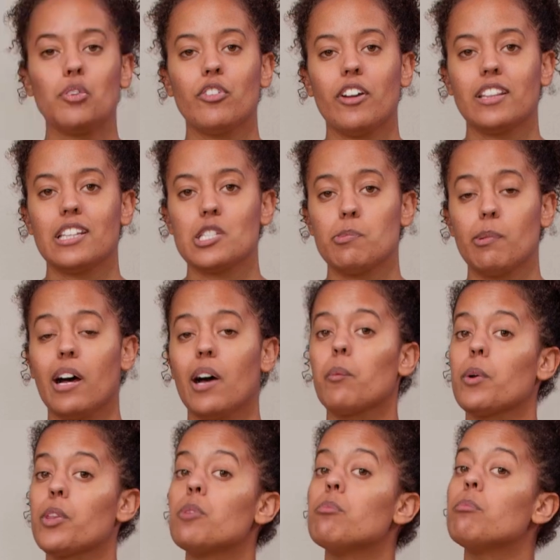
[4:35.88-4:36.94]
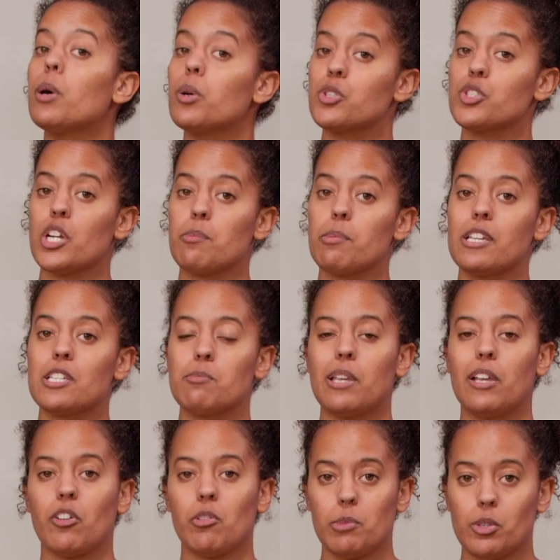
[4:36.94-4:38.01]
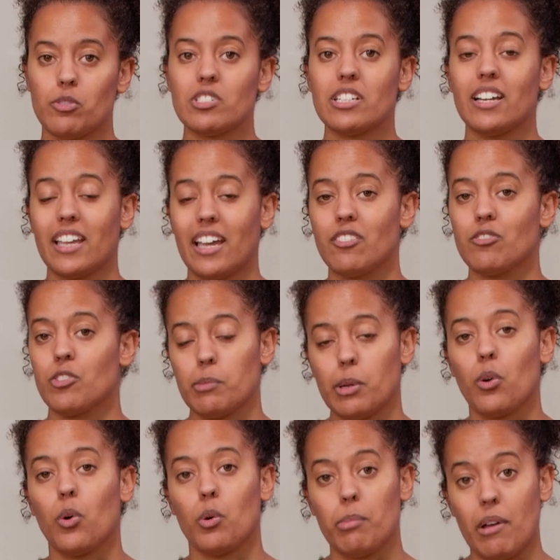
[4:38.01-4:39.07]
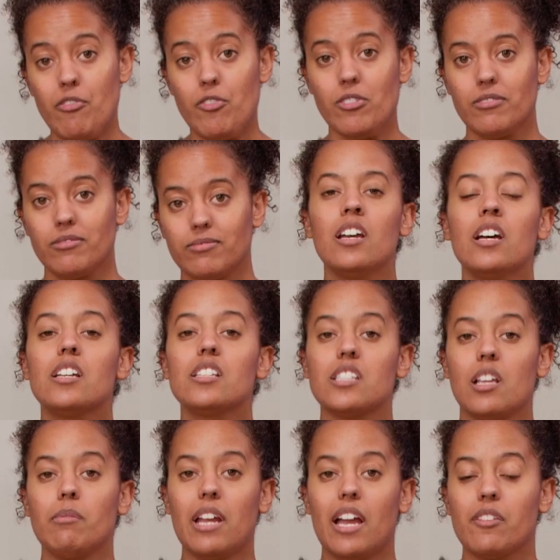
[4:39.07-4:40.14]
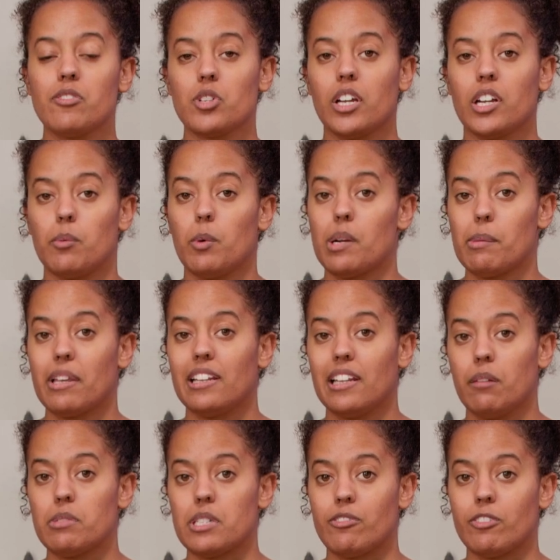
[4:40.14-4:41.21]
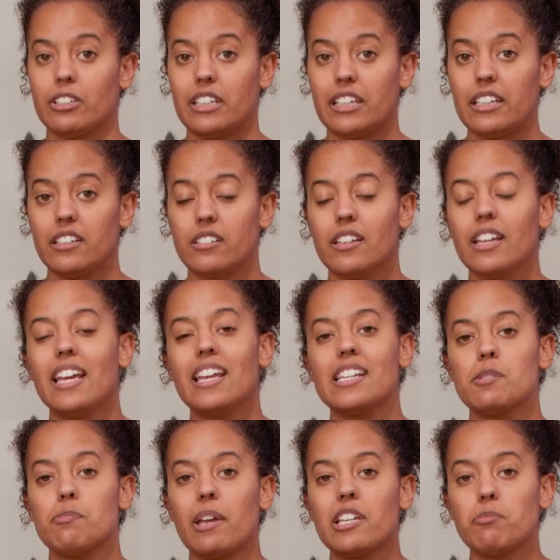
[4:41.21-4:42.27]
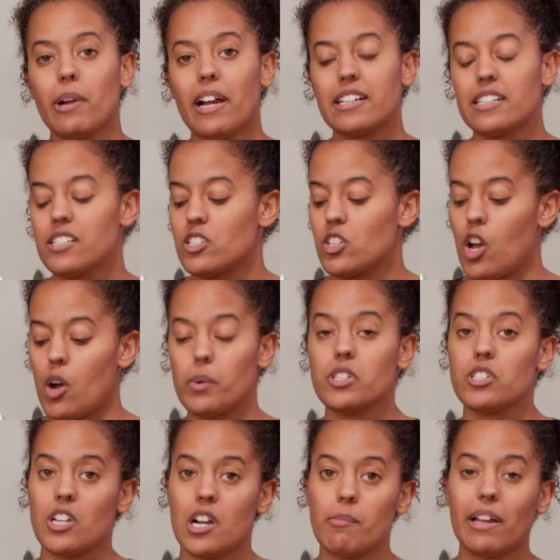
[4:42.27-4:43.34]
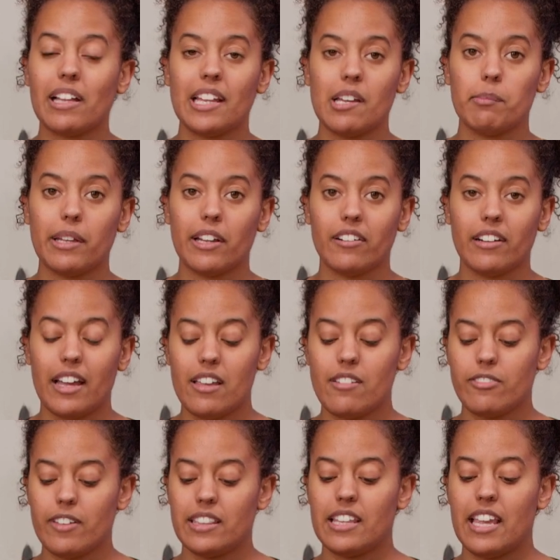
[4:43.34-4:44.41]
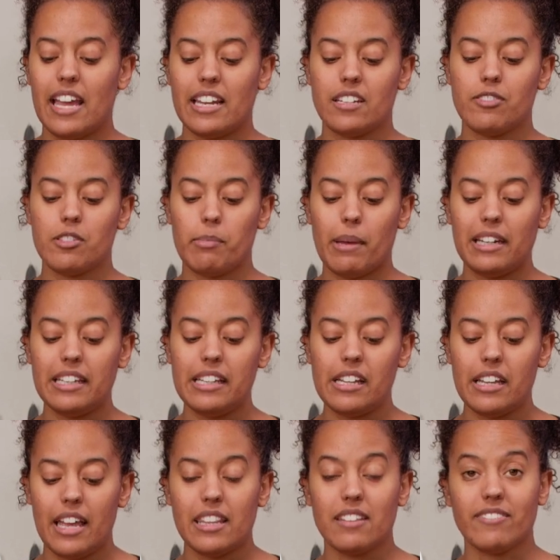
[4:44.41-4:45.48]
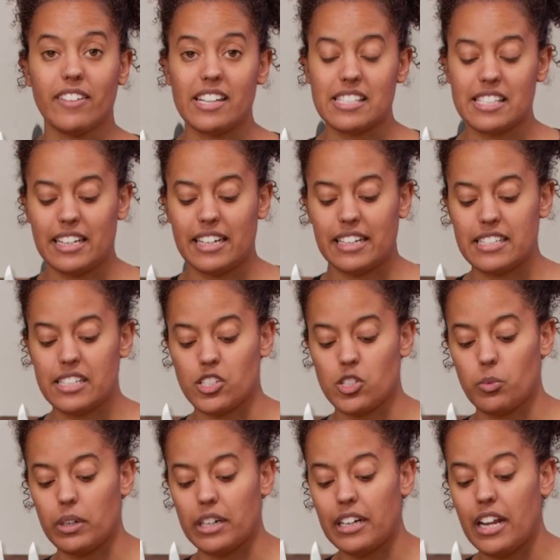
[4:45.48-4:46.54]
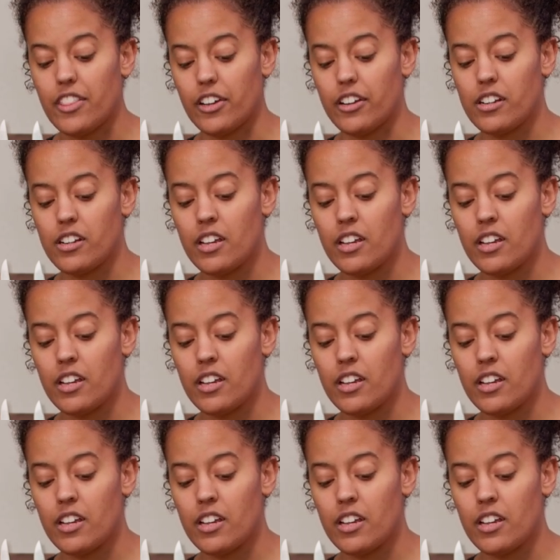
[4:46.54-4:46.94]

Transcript: find the spot where the most Sharpie is being removed, again from your whole bevel. Some knives are going to want to be clamped differently. It is best practice to always start by clamping your knife at the end of the belly and the vise connecting to one another.